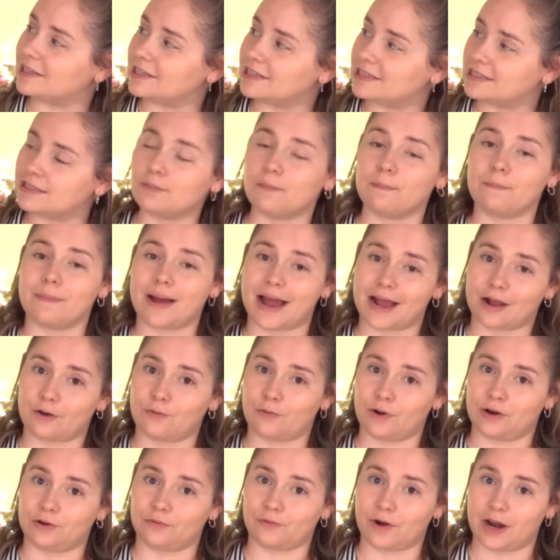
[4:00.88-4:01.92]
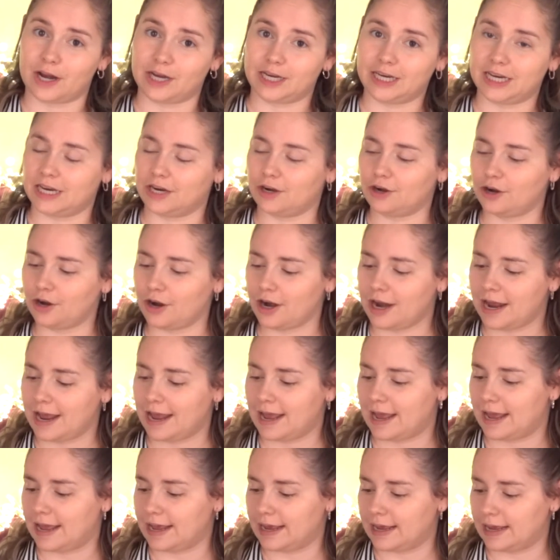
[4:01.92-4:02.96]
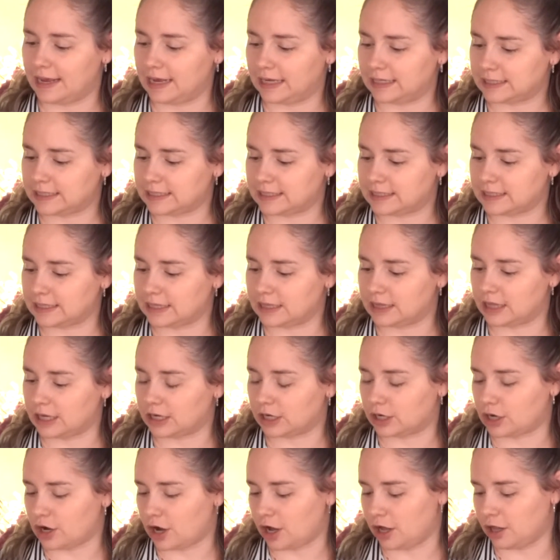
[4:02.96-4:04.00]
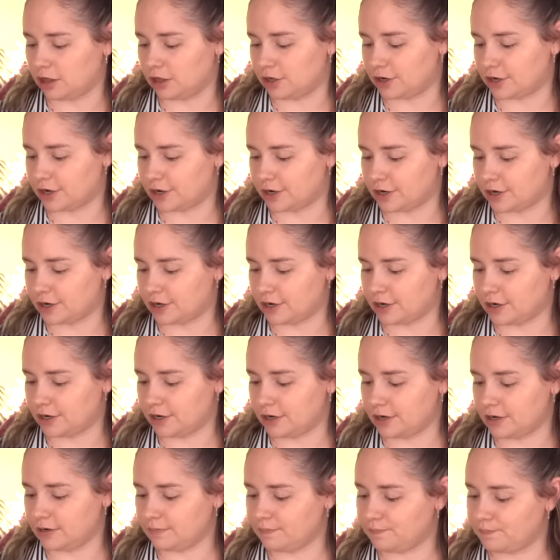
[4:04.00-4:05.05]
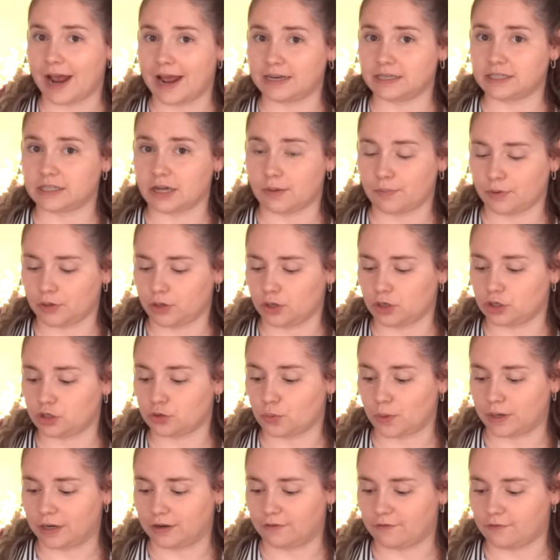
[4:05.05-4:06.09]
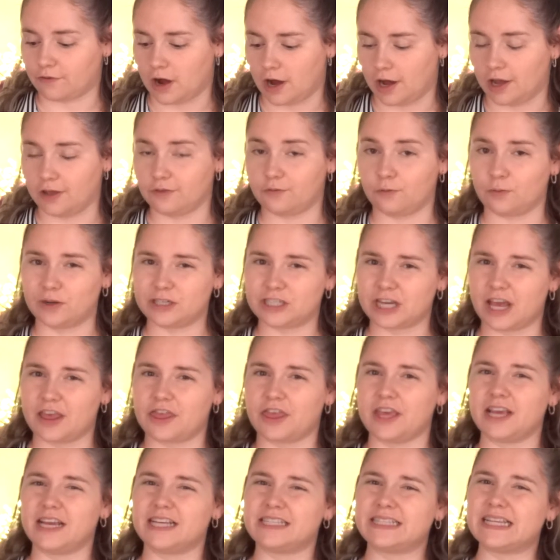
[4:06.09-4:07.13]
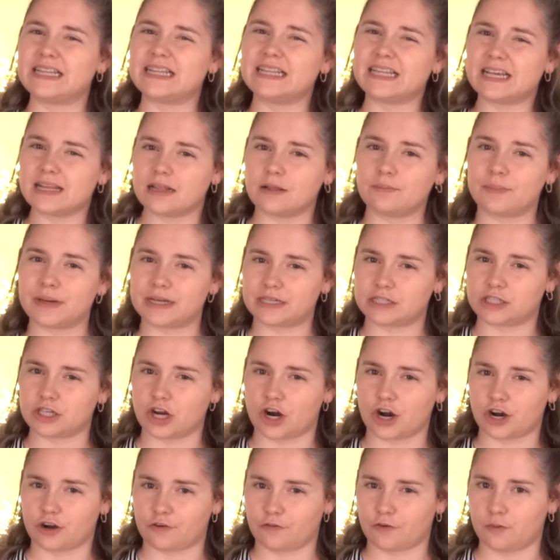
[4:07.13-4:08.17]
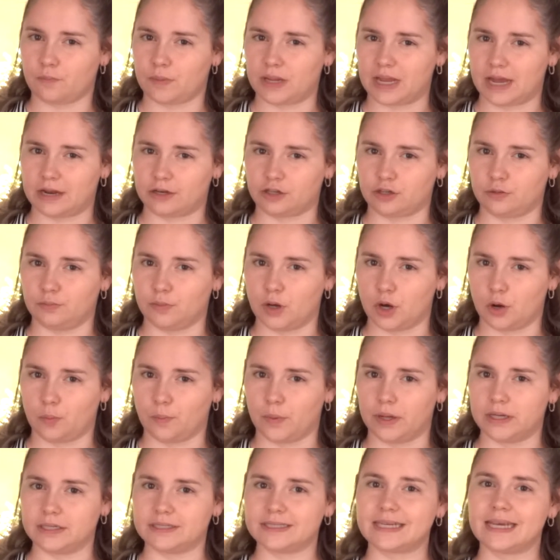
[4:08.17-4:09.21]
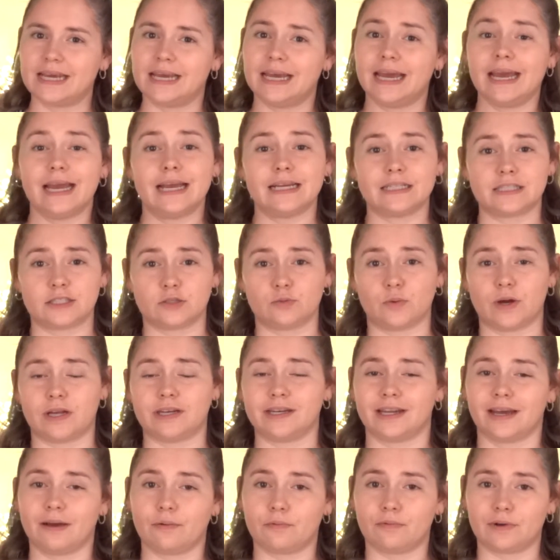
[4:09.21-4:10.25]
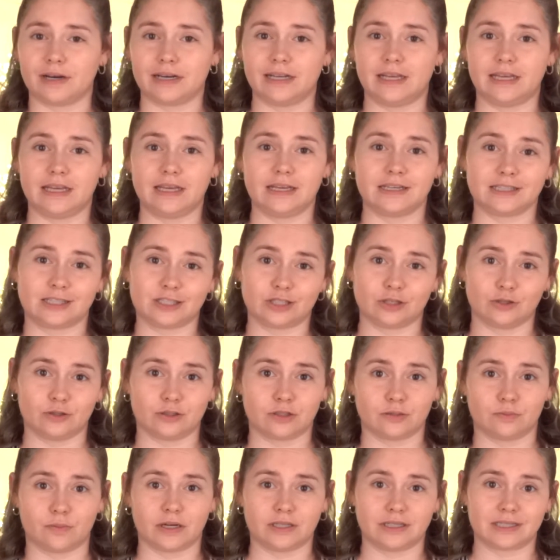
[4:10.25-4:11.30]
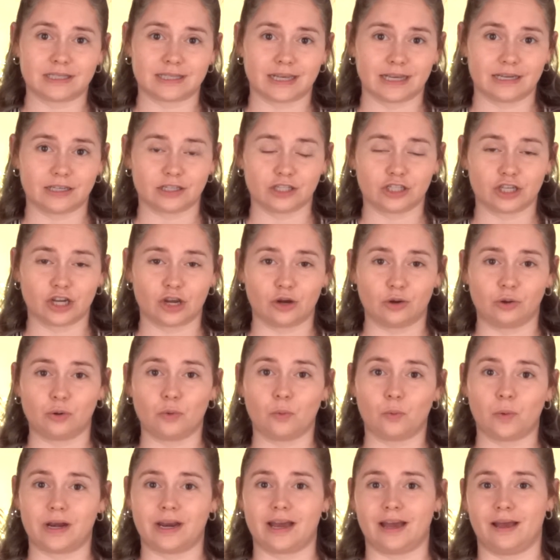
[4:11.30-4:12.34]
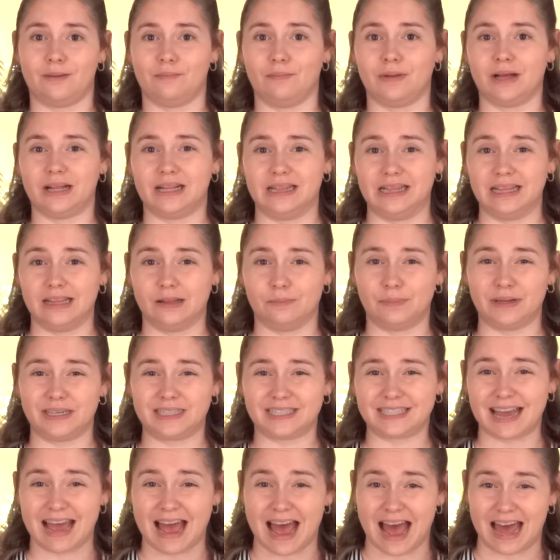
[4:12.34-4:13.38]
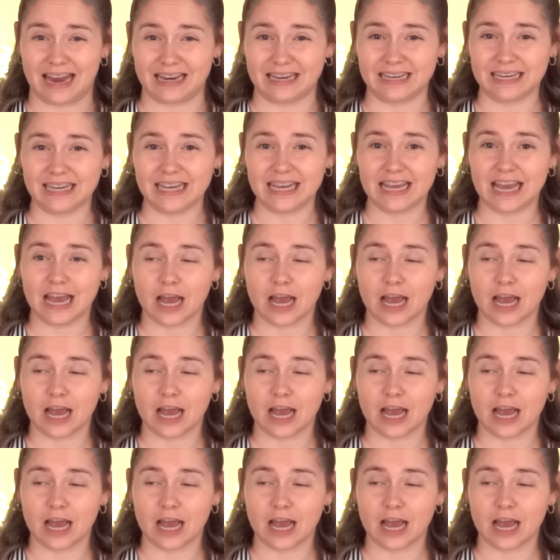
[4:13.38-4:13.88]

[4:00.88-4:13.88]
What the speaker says: this MAC one right here. It's the color NW25, which I think is a little bit dark for me at the moment. It's one that really suits my skin tone when I'm a little bit tan,